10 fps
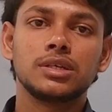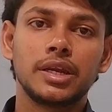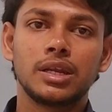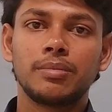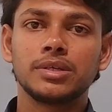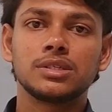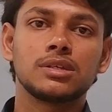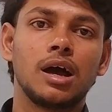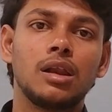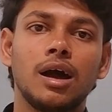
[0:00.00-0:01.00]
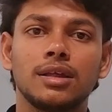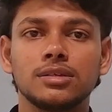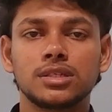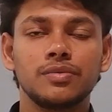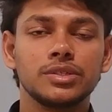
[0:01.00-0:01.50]
databases, and
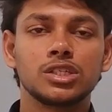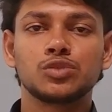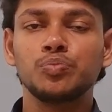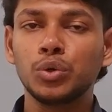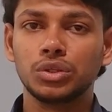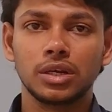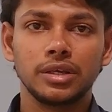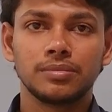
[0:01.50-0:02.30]
other services smoothly.